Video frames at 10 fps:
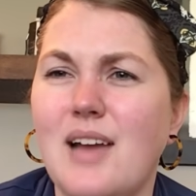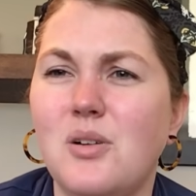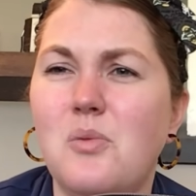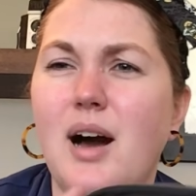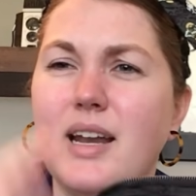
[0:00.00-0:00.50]
I
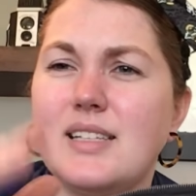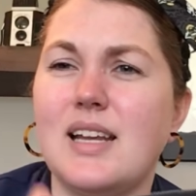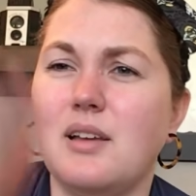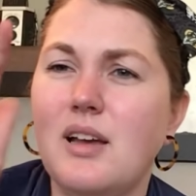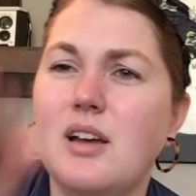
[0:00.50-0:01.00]
don't want it
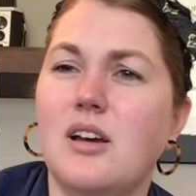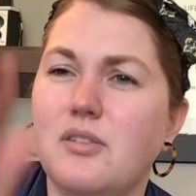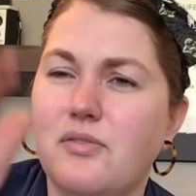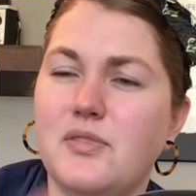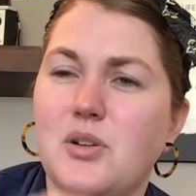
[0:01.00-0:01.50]
to,
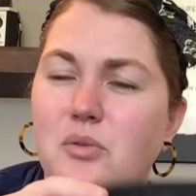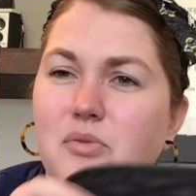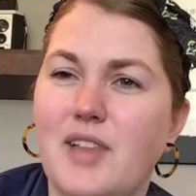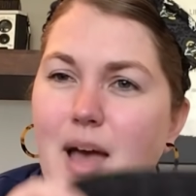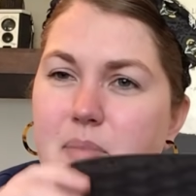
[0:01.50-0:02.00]

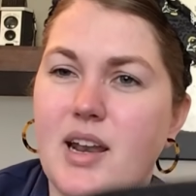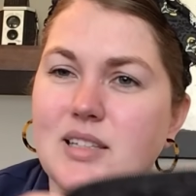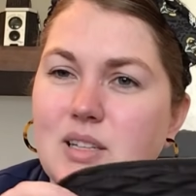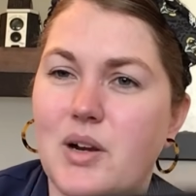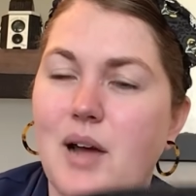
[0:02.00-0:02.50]
flap on
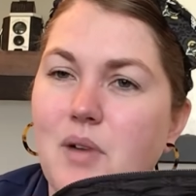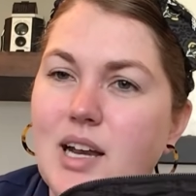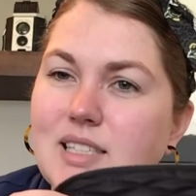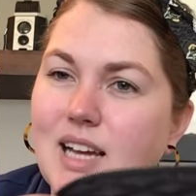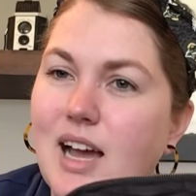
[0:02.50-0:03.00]
its own. I want
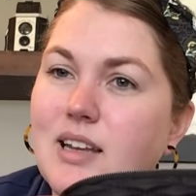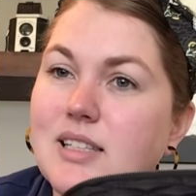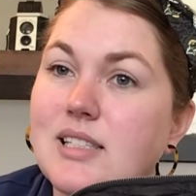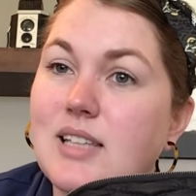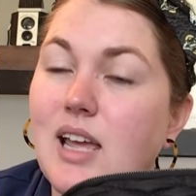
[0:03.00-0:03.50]
it to kind of
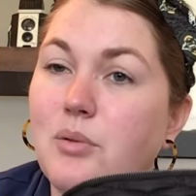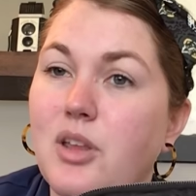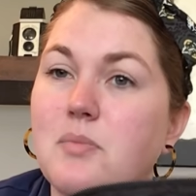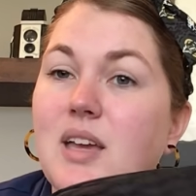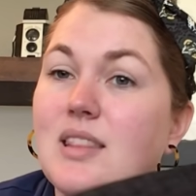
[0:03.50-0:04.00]
stay with
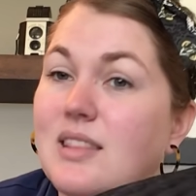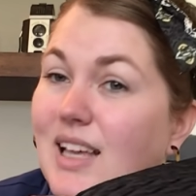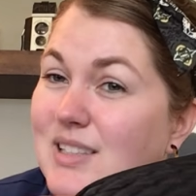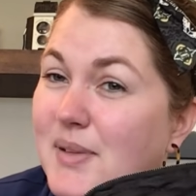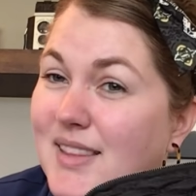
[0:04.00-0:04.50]
me, and
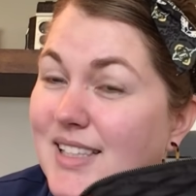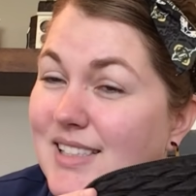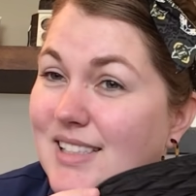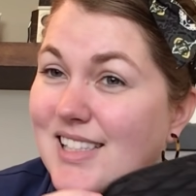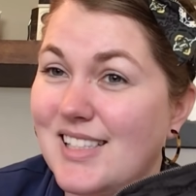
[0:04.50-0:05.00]
that's what this
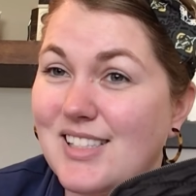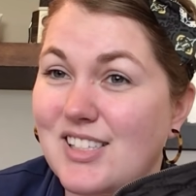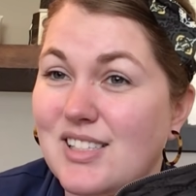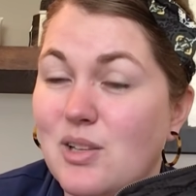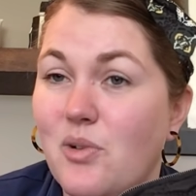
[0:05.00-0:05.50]
is. This is
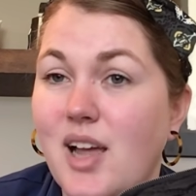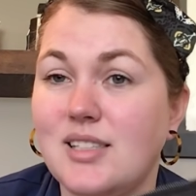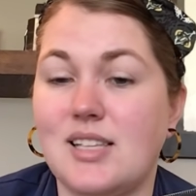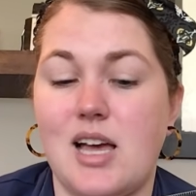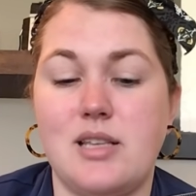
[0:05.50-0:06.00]
just the right
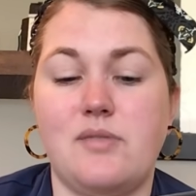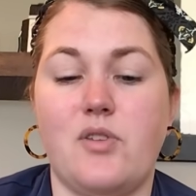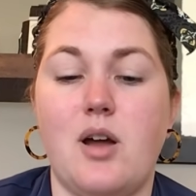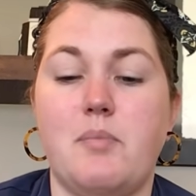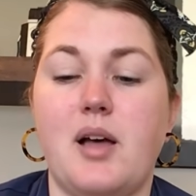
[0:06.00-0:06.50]
size for
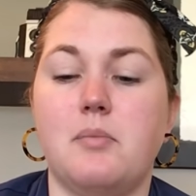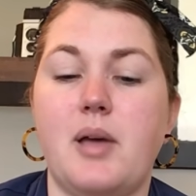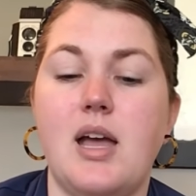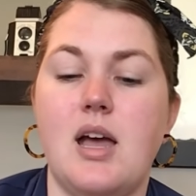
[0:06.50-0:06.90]
a belt bag.